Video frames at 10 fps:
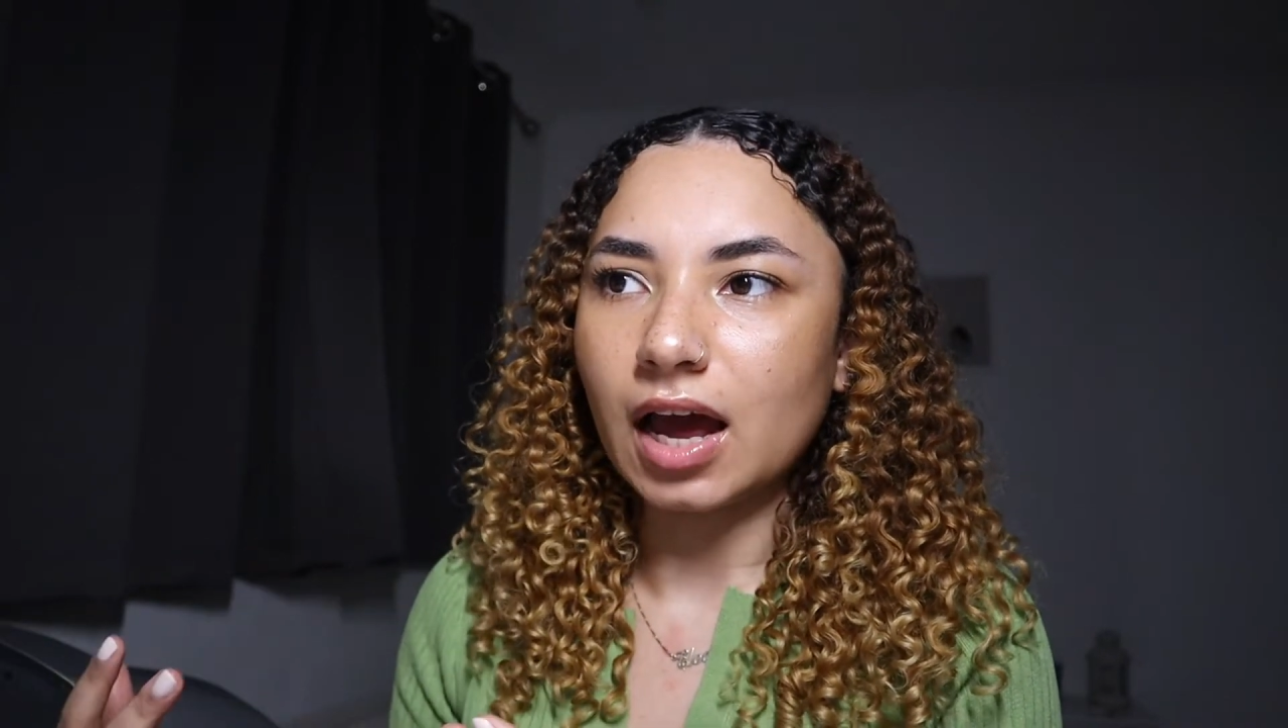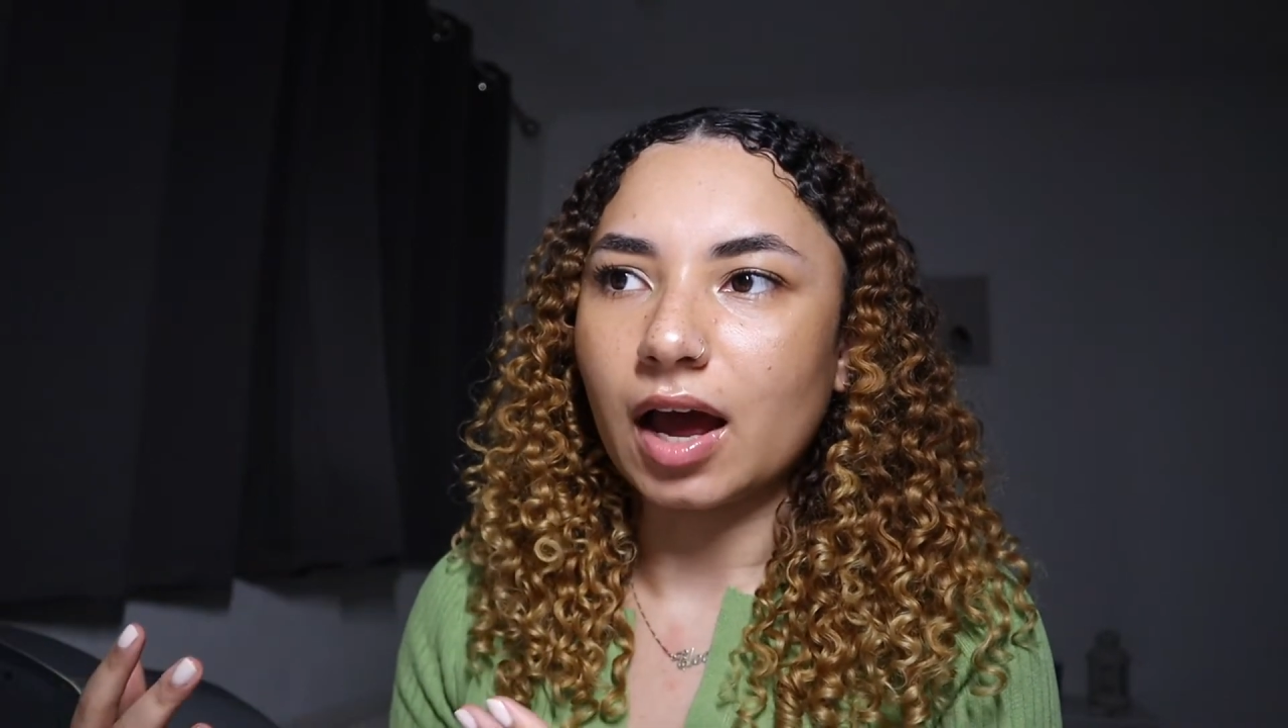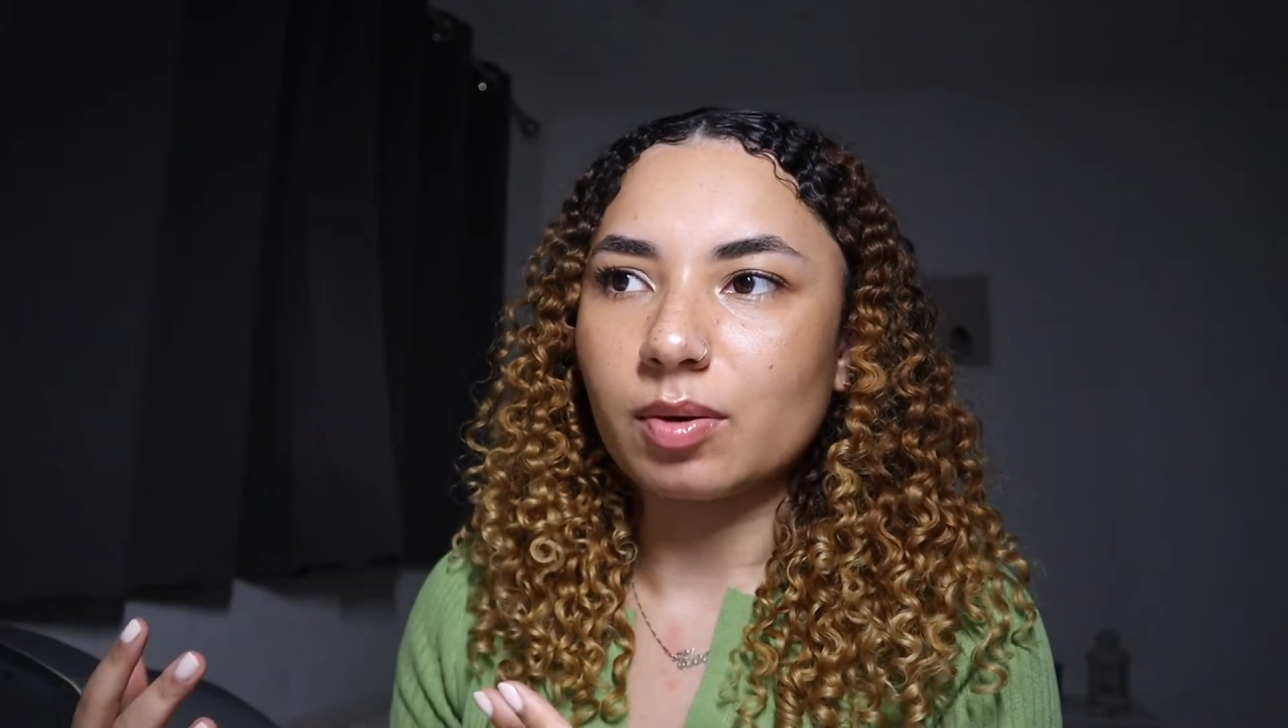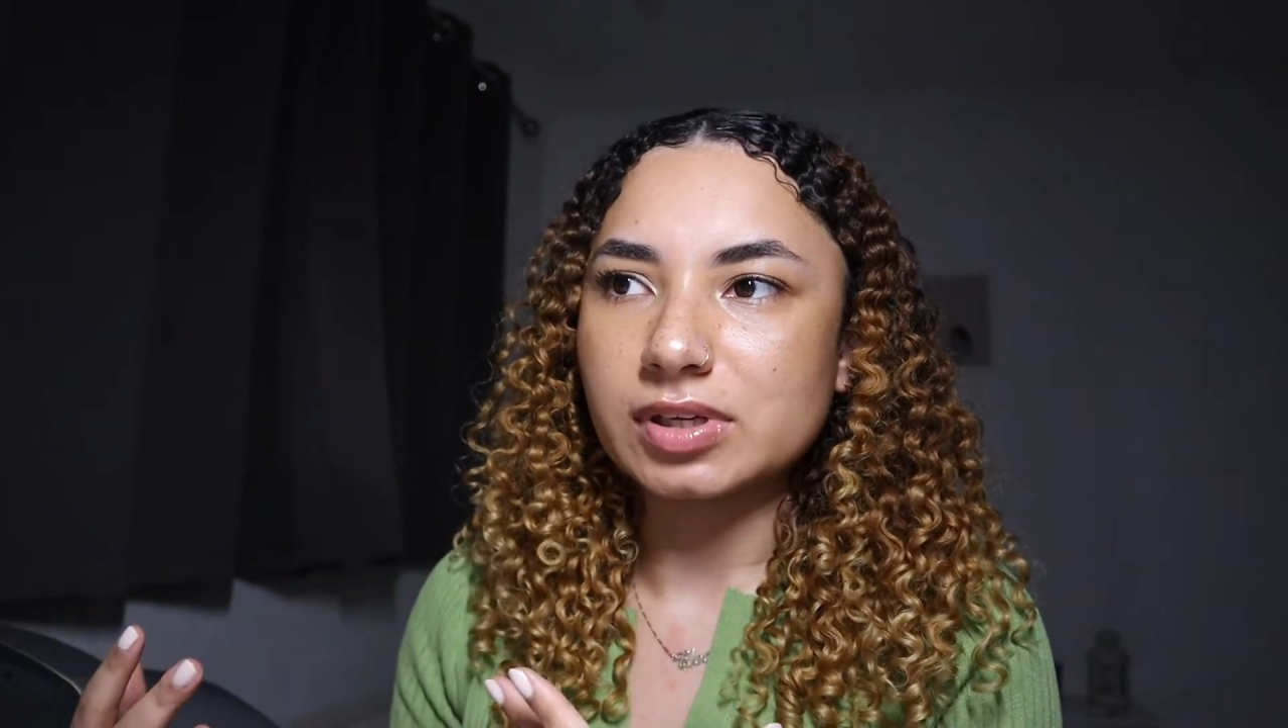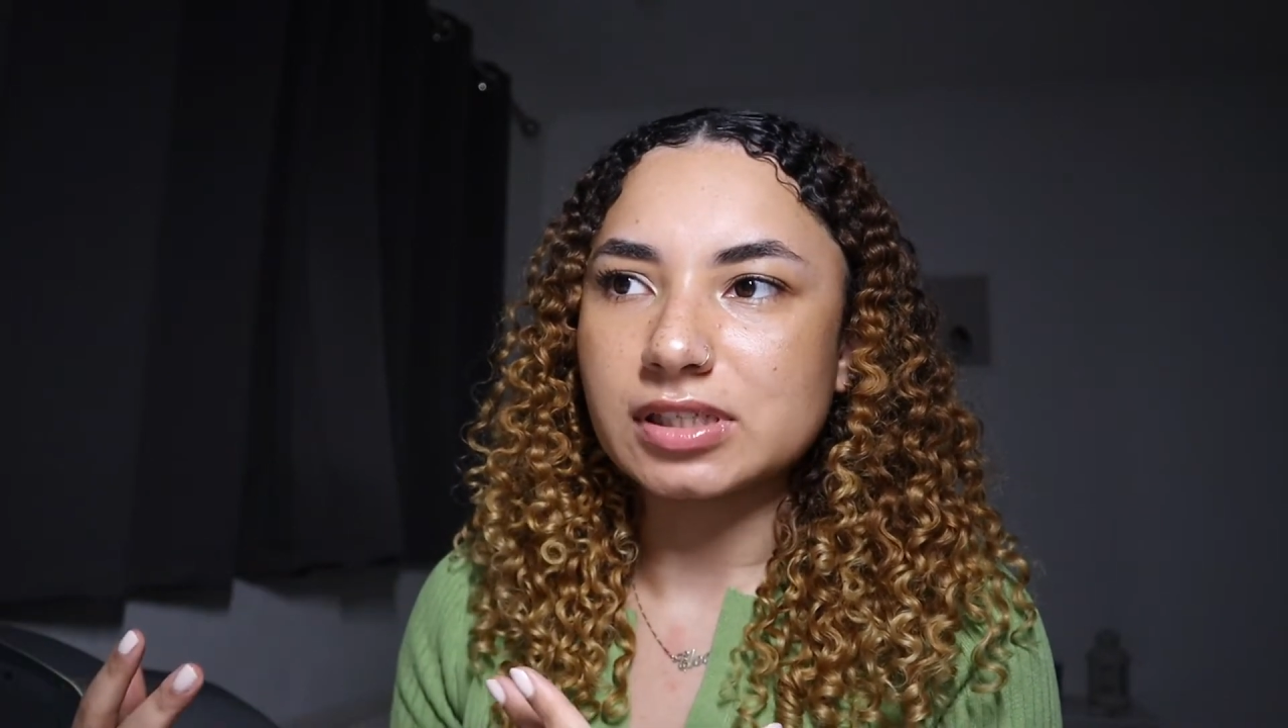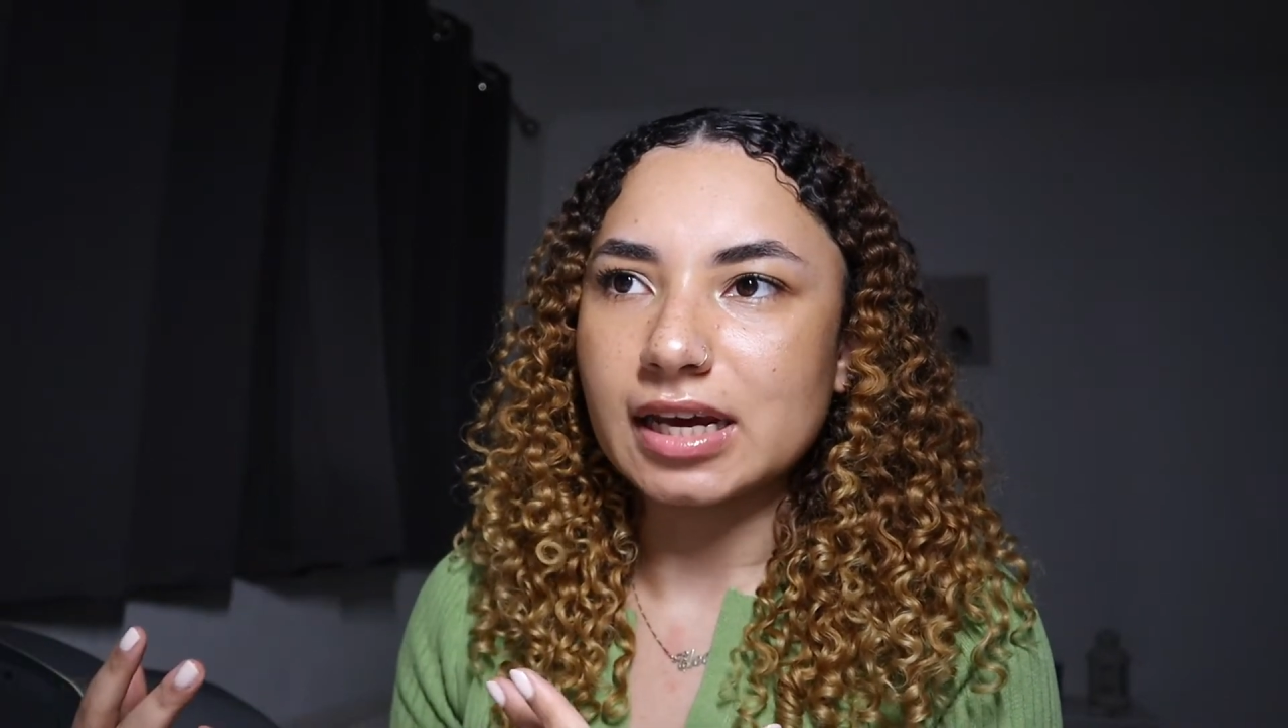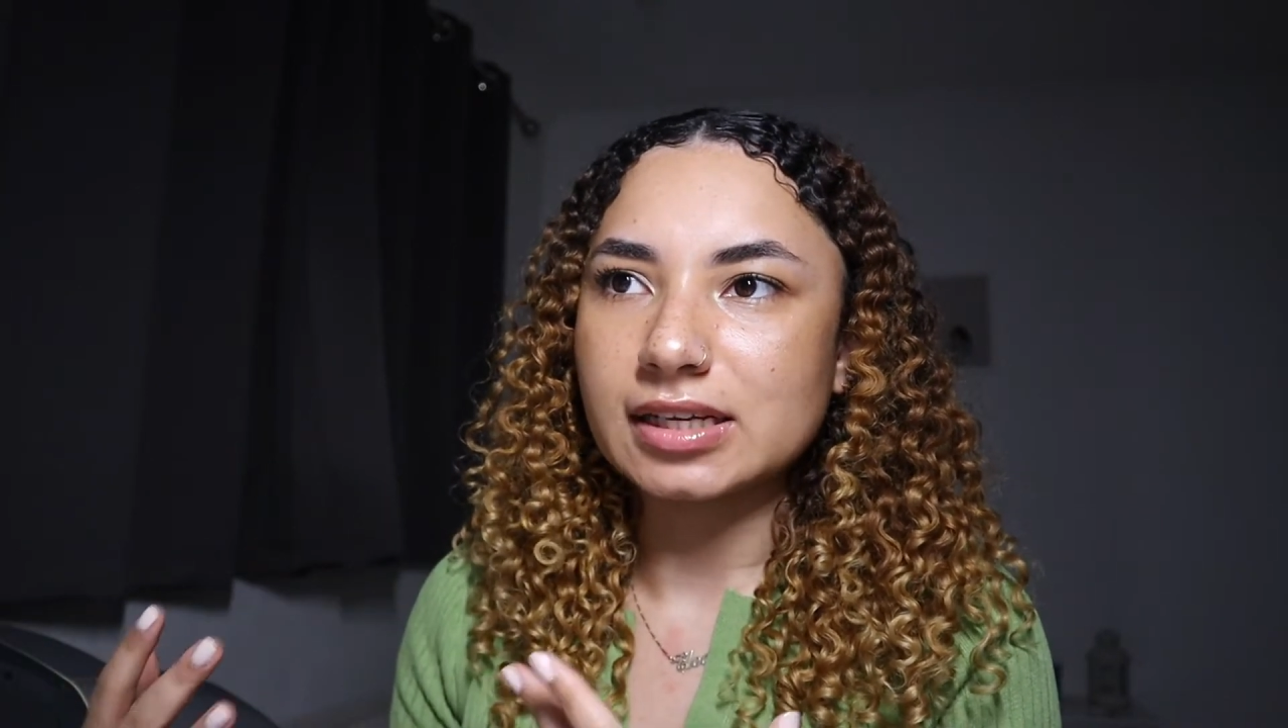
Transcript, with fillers: I would say